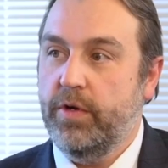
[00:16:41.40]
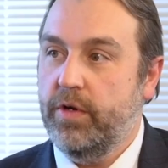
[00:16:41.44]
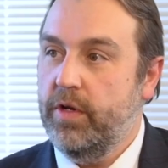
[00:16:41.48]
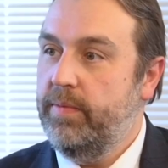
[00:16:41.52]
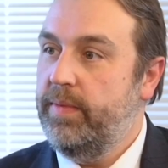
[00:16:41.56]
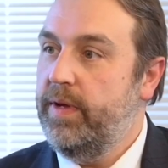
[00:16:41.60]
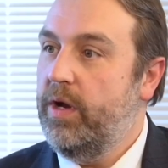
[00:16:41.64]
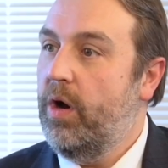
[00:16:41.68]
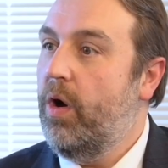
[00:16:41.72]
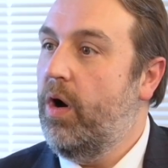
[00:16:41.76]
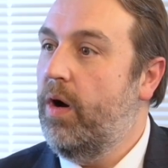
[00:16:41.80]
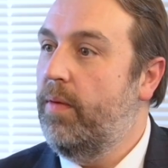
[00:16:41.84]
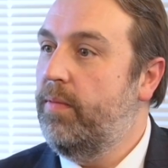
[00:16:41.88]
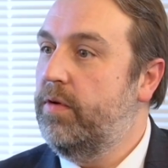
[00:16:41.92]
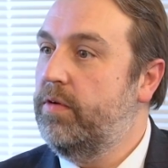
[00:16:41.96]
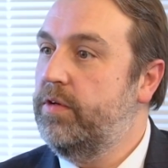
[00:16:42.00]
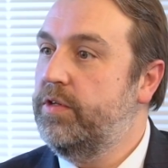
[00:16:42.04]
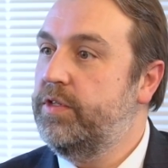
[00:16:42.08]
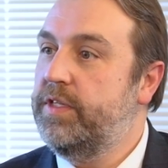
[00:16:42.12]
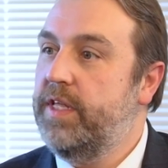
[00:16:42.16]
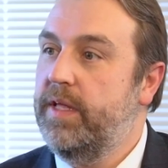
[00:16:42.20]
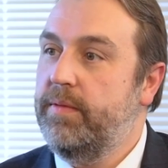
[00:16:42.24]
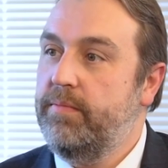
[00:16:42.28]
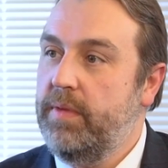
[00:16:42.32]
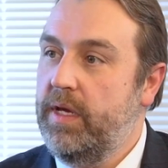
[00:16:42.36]
could be
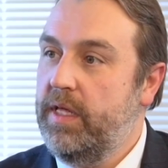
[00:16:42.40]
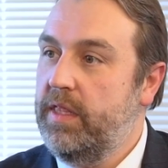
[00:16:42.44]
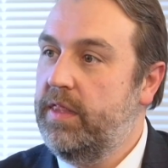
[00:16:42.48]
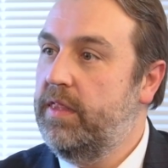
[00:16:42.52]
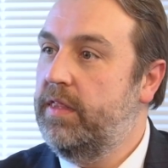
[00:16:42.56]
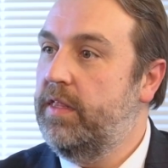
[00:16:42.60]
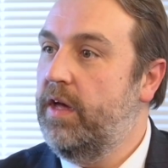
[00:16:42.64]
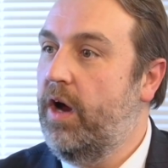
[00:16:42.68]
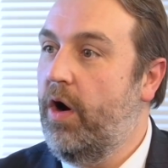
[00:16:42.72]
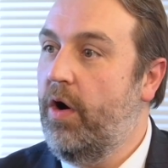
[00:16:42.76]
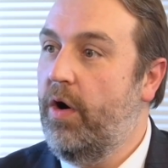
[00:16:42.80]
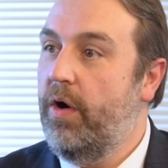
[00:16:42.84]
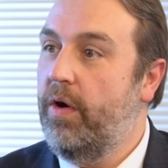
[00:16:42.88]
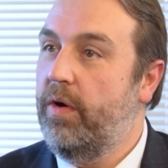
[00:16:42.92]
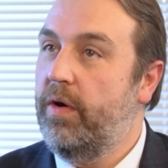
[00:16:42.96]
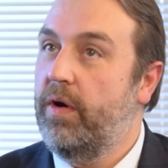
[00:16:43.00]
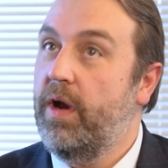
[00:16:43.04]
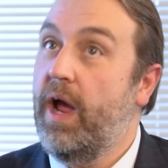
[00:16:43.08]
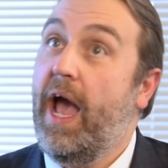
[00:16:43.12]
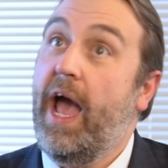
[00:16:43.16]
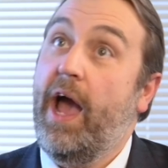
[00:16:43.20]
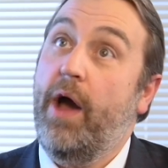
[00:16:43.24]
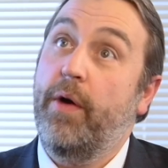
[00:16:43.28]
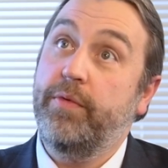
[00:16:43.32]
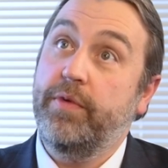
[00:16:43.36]
armors that meet our
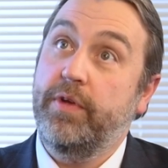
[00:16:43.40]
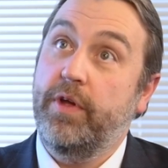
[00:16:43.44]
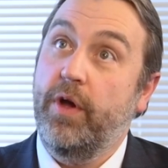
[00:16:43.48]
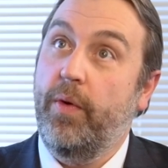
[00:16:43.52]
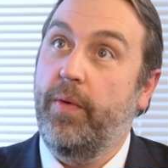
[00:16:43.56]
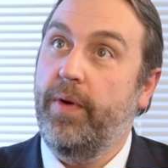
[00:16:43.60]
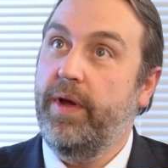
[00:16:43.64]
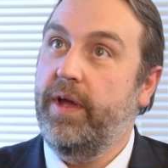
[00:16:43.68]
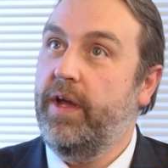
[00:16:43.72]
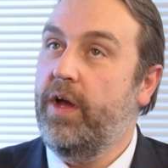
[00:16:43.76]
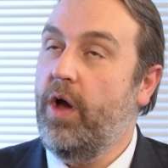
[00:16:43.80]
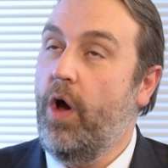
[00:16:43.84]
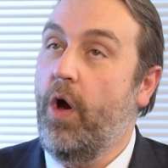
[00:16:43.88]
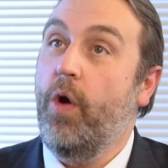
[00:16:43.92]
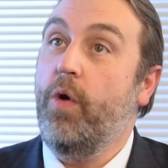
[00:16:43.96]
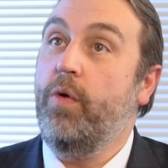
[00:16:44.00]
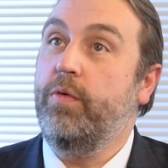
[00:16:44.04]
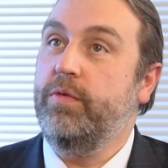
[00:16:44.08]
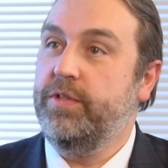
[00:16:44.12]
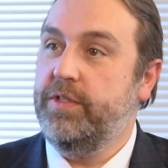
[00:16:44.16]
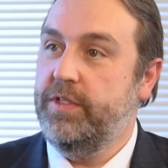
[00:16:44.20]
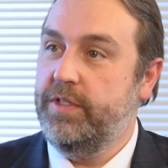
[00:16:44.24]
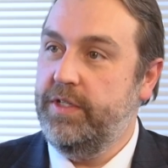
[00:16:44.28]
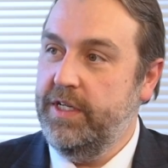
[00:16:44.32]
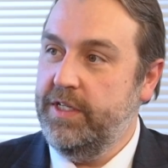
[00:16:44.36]
outgoing
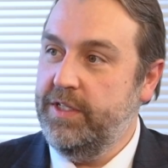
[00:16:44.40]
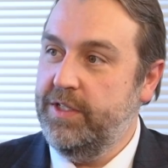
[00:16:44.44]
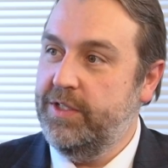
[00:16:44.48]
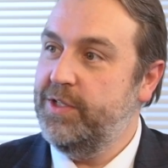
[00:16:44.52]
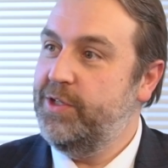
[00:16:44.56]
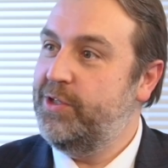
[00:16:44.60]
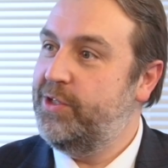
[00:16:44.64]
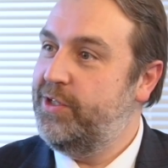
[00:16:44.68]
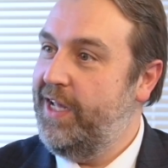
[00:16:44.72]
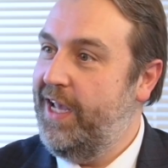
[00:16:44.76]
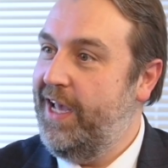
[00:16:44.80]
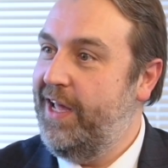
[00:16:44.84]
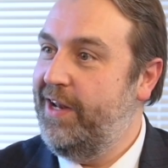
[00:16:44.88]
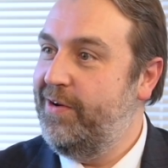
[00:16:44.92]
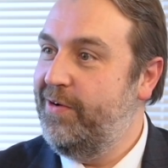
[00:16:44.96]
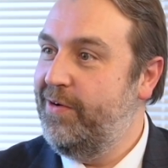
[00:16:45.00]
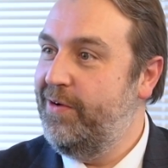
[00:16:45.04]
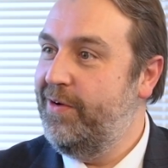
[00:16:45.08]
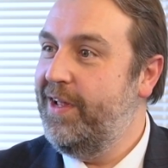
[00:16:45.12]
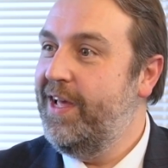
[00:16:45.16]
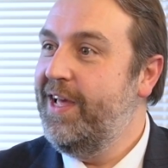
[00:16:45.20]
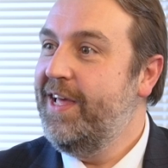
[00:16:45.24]
06 standard